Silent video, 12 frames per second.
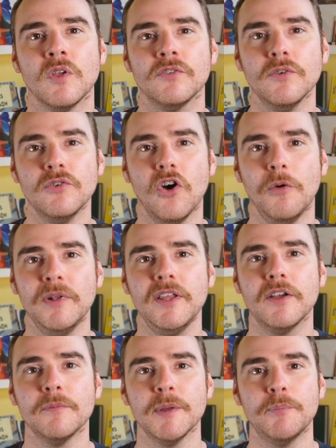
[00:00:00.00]
So normally you
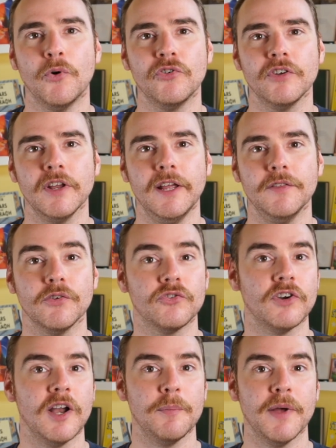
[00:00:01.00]
can be pushed either
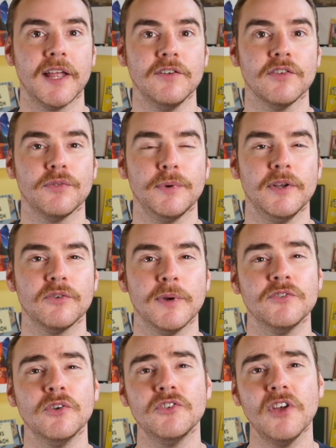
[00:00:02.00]
straight back into 3
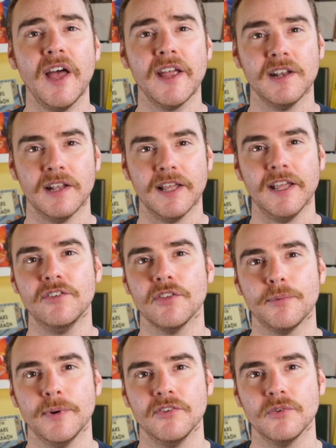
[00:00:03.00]
squares or diagonally into
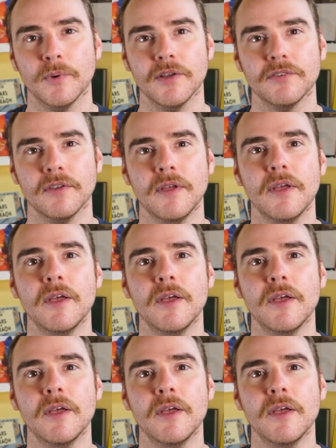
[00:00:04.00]
3 squares.